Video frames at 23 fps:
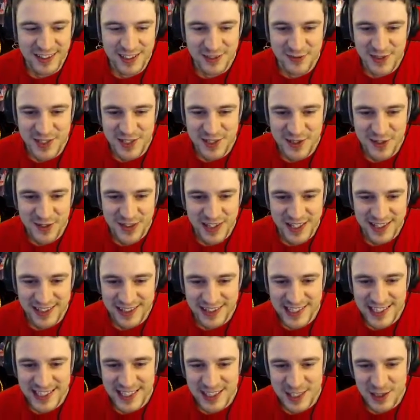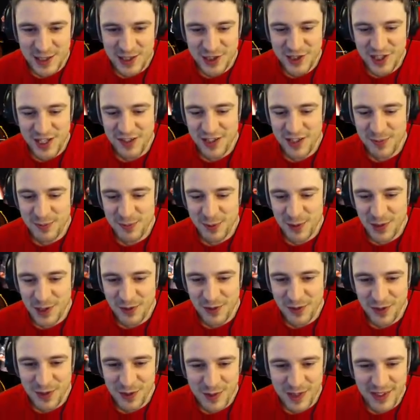he's got that link he shared up earlier
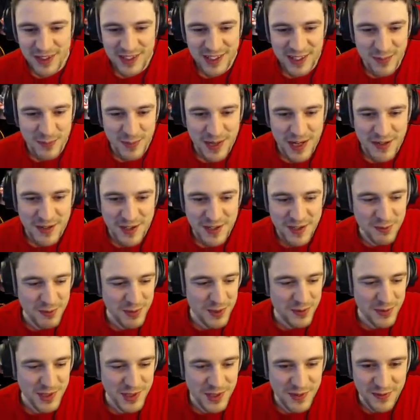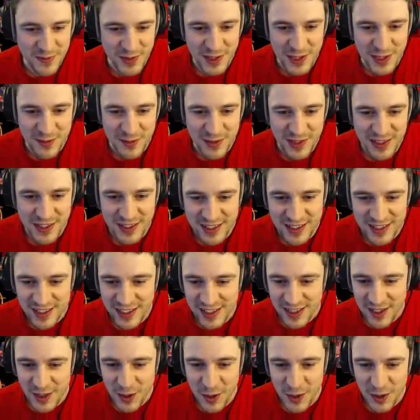on about the comparison between the Vive and the
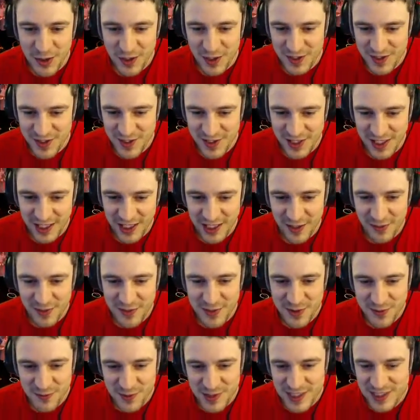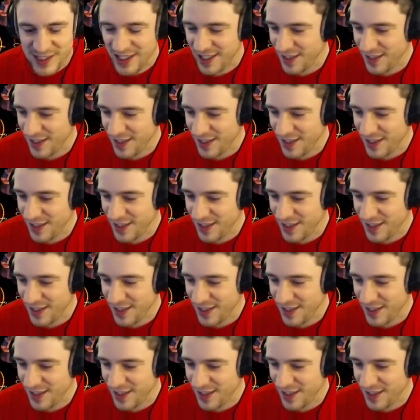Oculus, I'd love to read that.